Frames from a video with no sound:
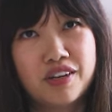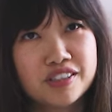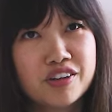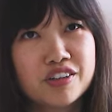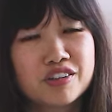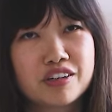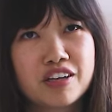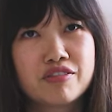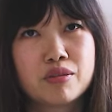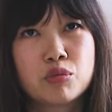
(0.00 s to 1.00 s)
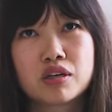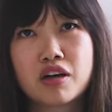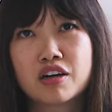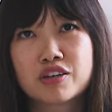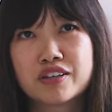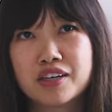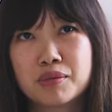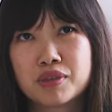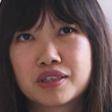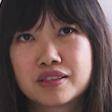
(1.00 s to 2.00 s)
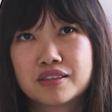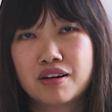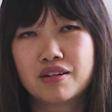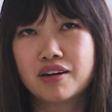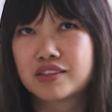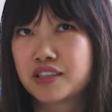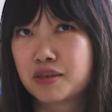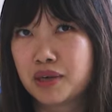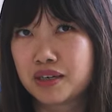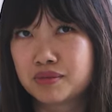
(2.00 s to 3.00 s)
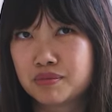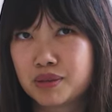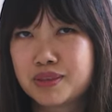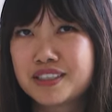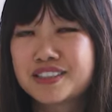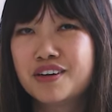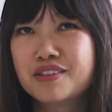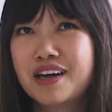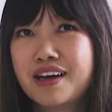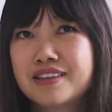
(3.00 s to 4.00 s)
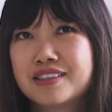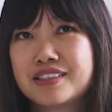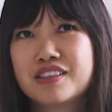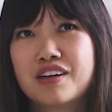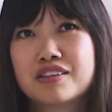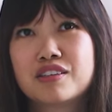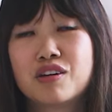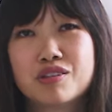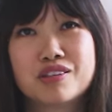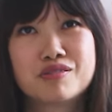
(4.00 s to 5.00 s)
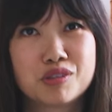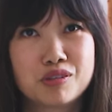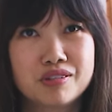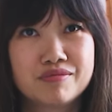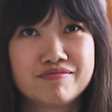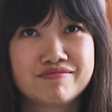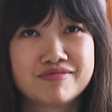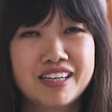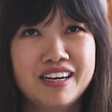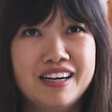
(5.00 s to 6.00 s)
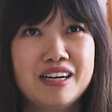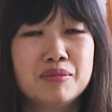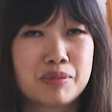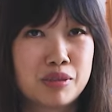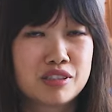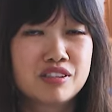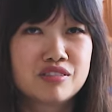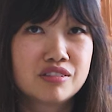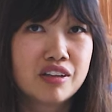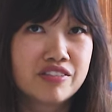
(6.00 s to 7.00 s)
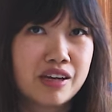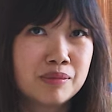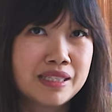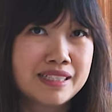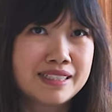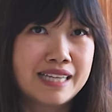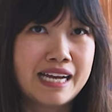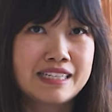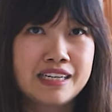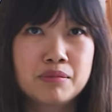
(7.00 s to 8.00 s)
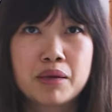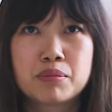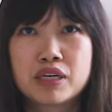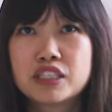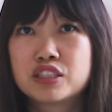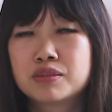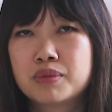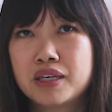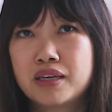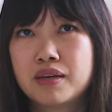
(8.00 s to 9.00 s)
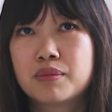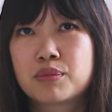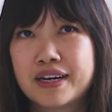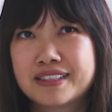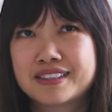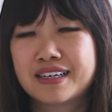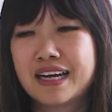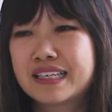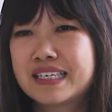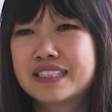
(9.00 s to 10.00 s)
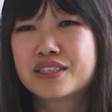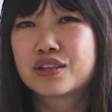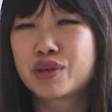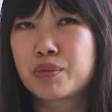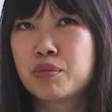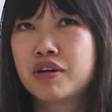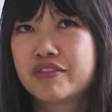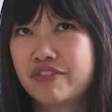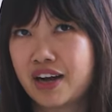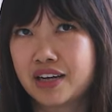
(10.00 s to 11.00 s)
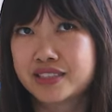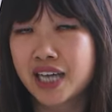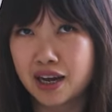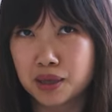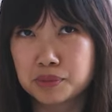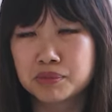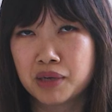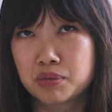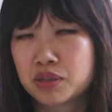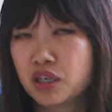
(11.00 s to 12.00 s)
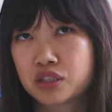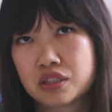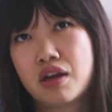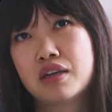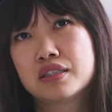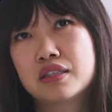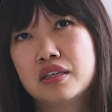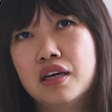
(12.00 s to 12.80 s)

I know you're looking for more concrete numbers, so I'll share mine. But please know that this is not the golden rule. My personal rule of thumb is I need my prints to be priced at at least 3.5 times my production costs.